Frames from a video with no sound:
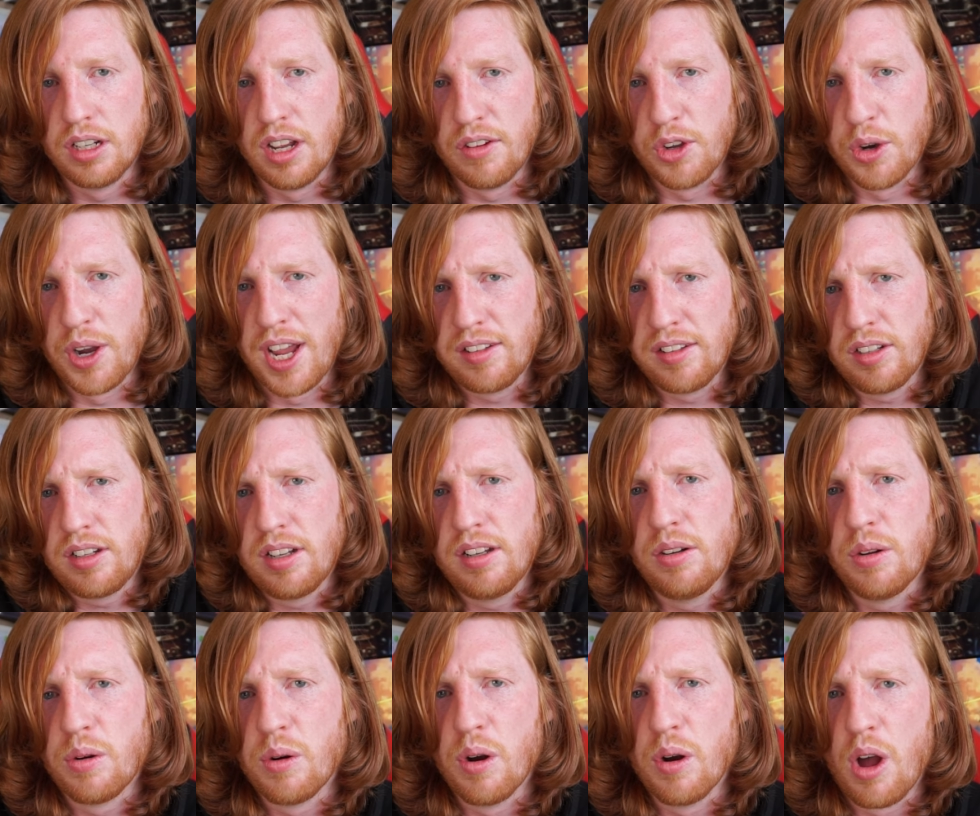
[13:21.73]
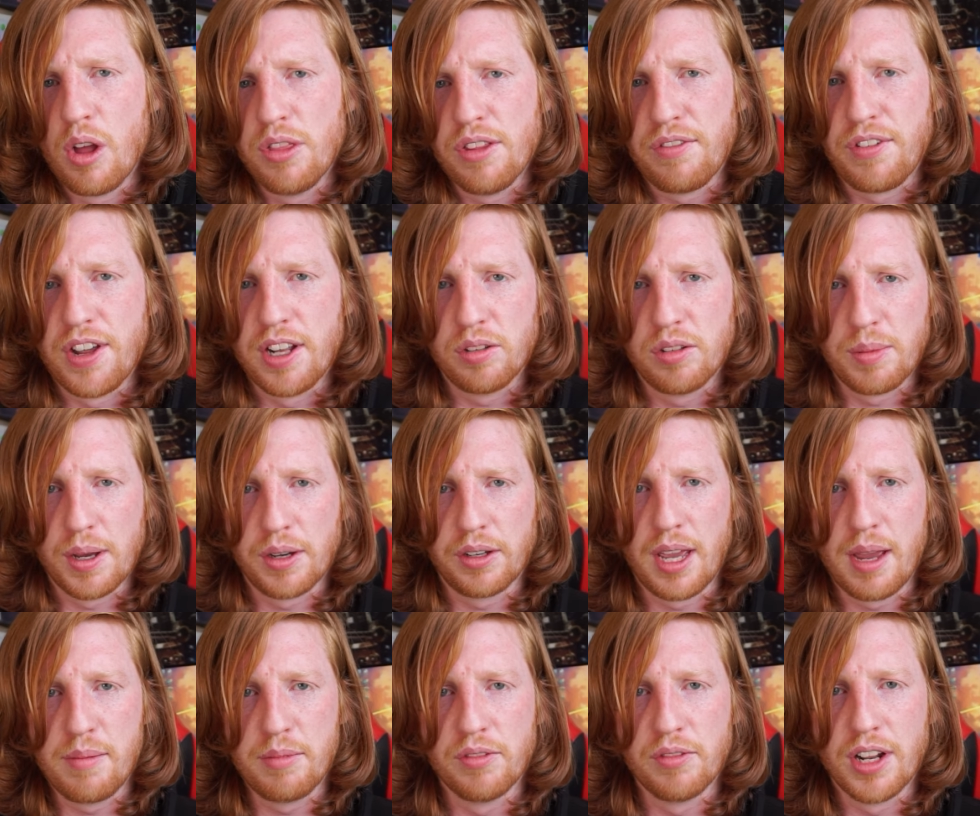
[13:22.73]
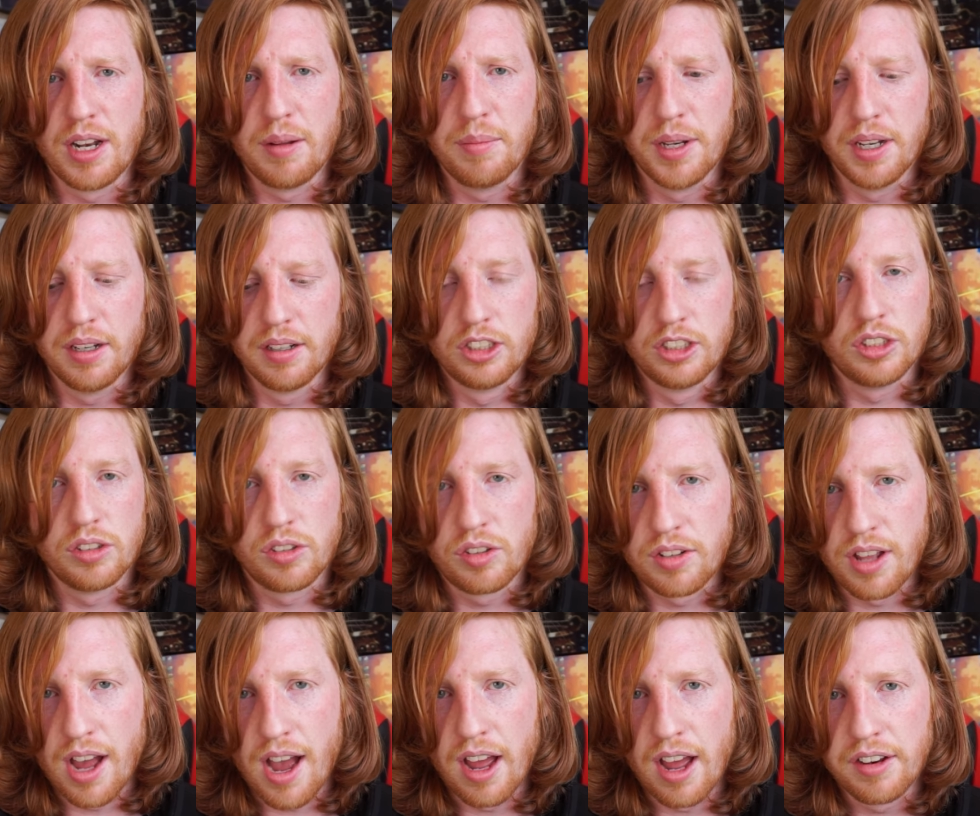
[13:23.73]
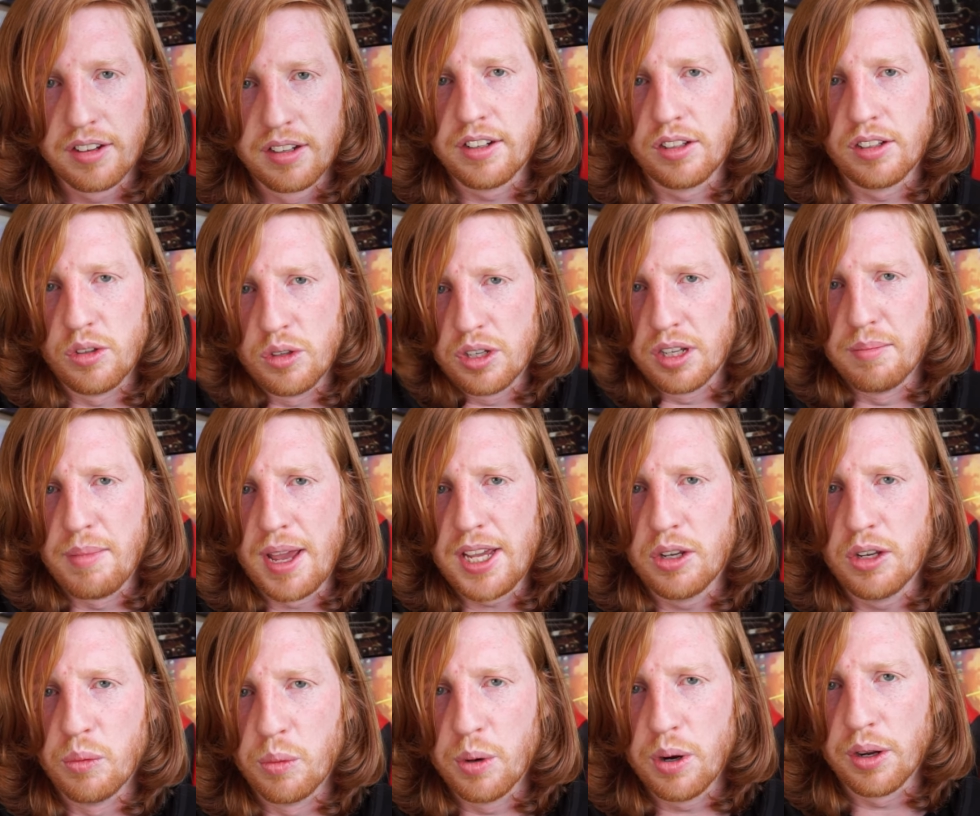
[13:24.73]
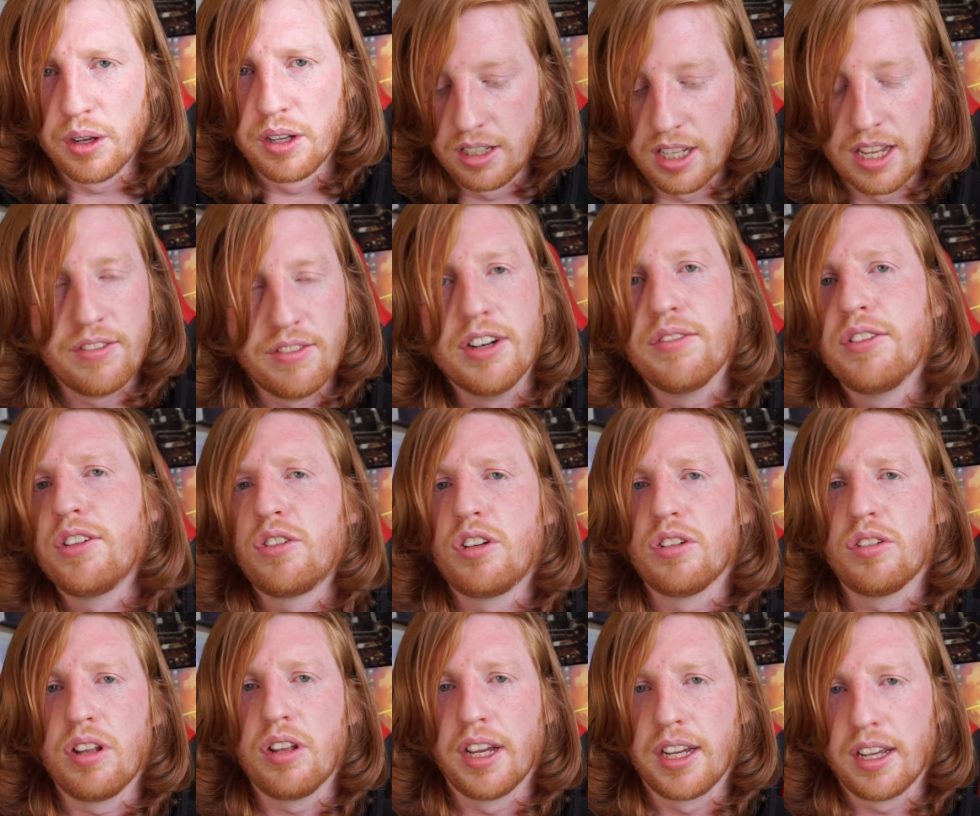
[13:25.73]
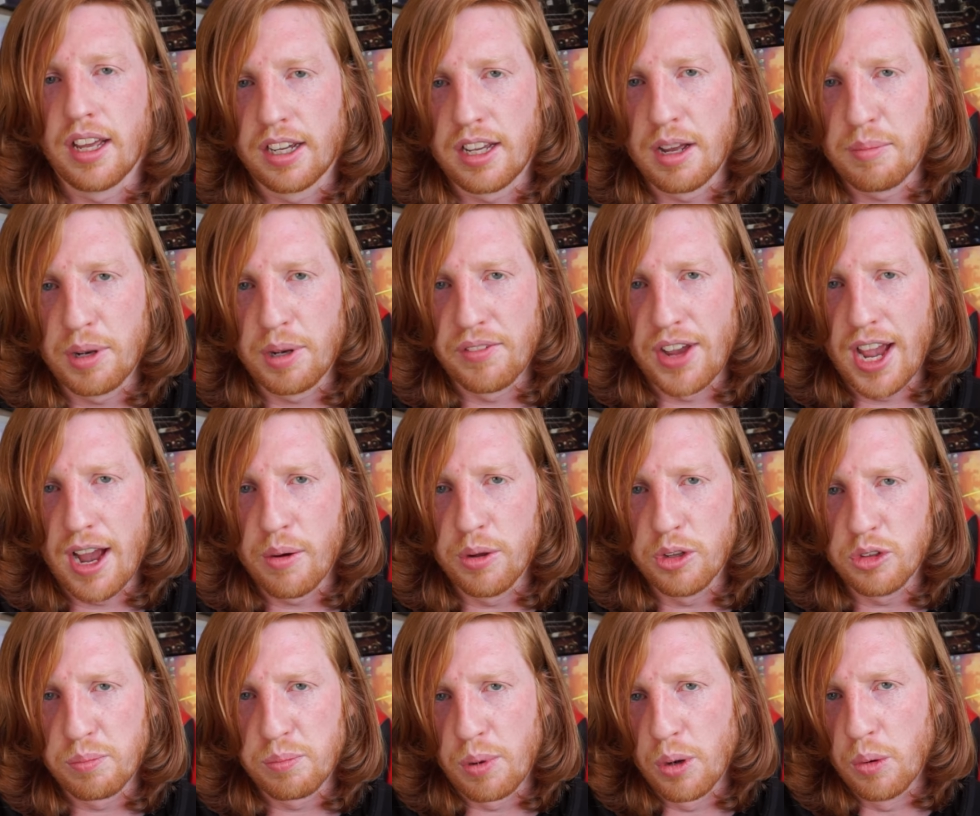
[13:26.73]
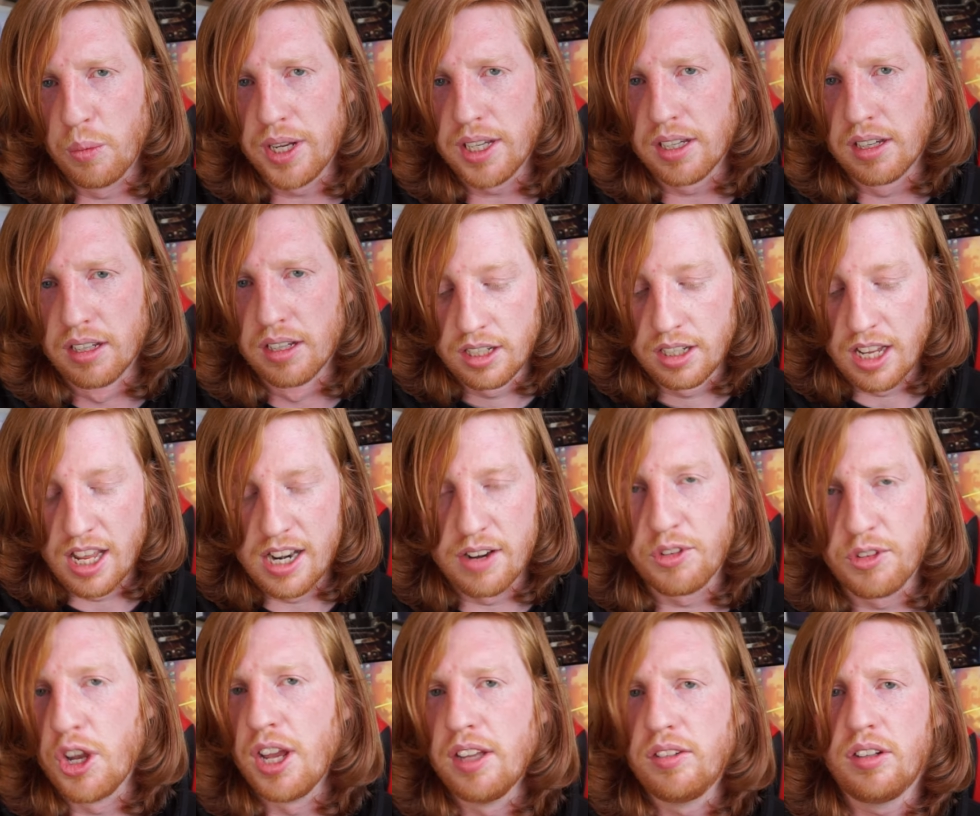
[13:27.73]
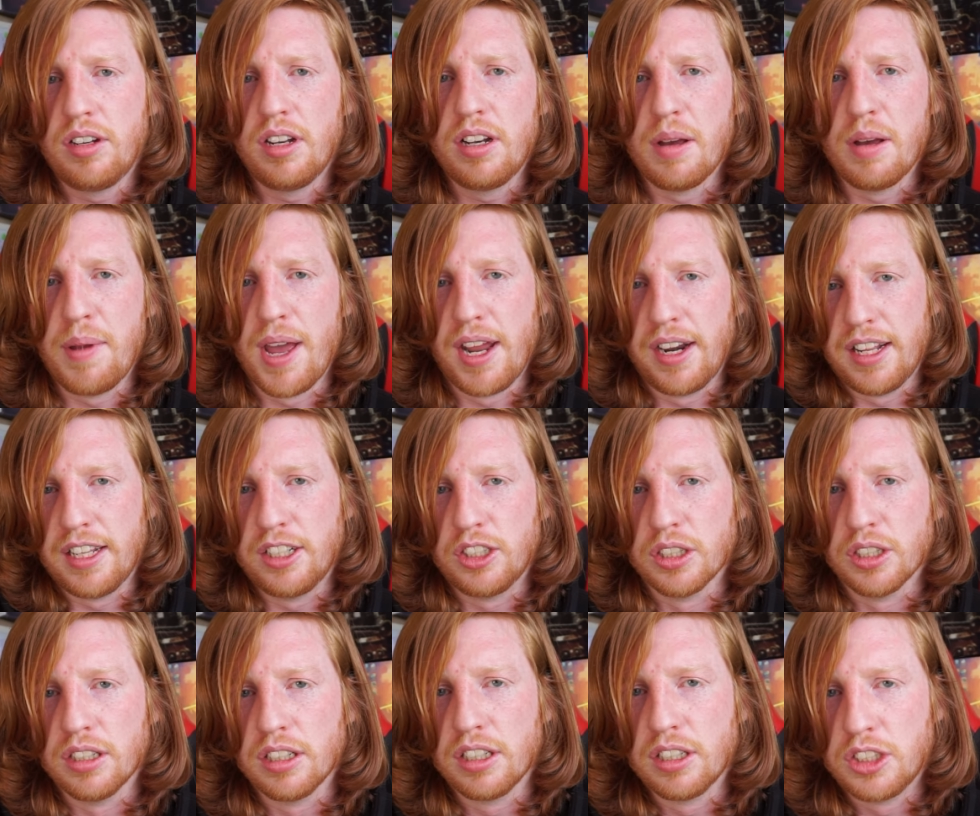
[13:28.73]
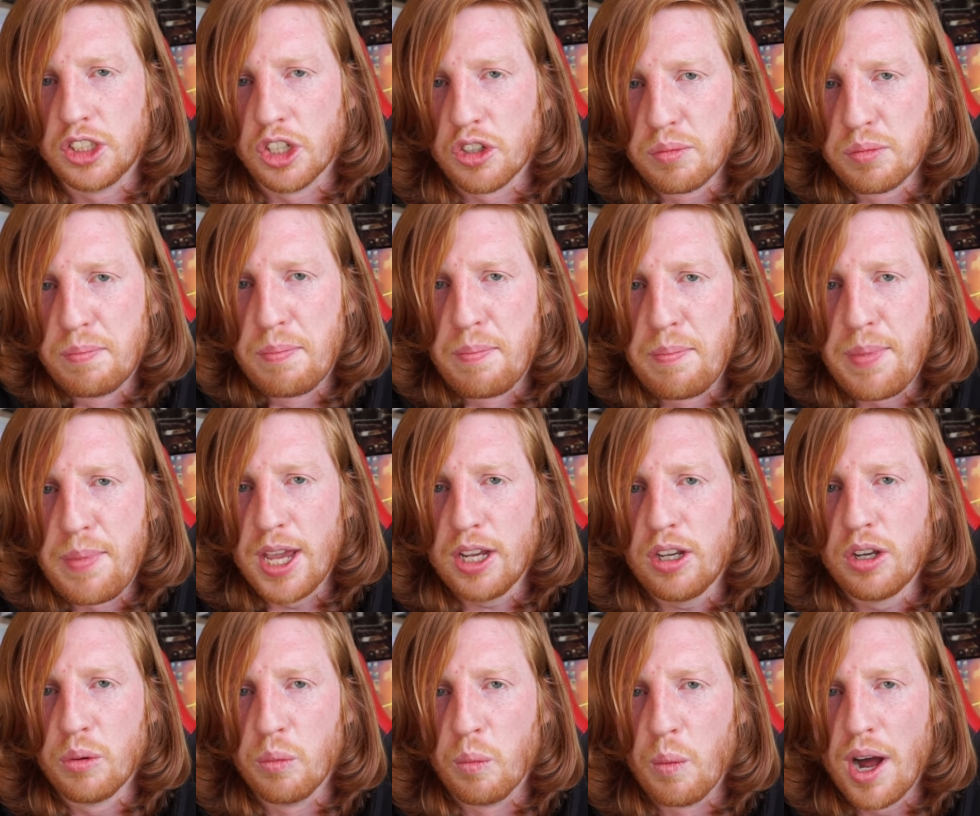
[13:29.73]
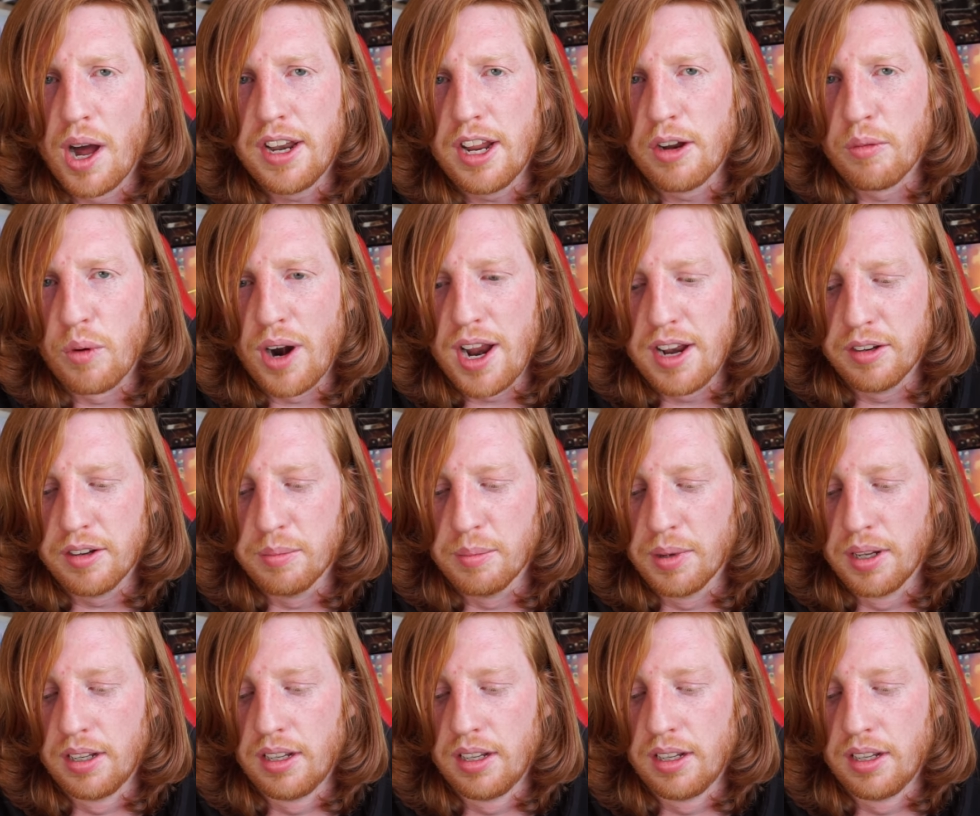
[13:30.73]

If you're hesitant or on the fence about game development, just start. You can make it work, even if it's just a couple of hours per week. And if you're hesitant about an engine, just pick one at random.